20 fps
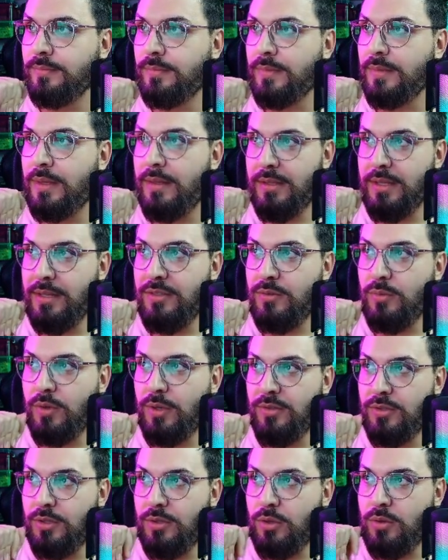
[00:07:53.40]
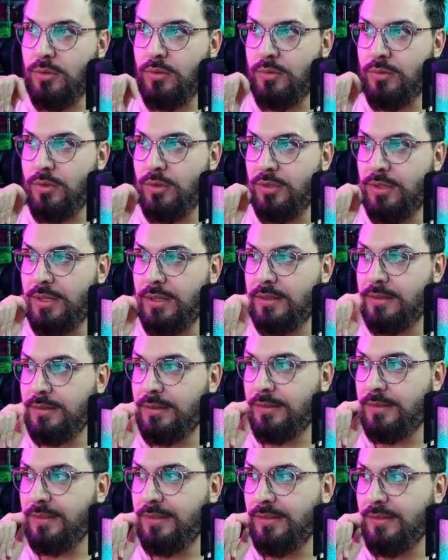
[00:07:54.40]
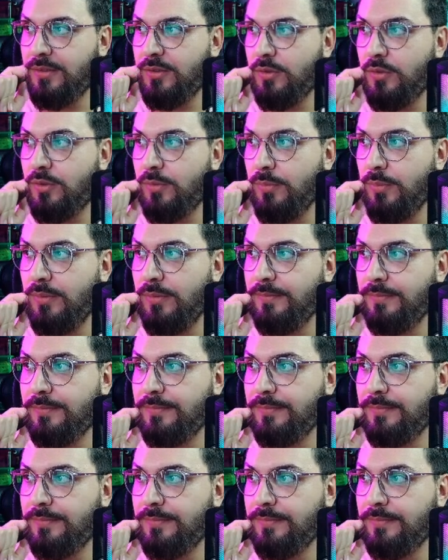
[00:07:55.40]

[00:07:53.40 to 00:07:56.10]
It takes a while to load, okay? It's normal.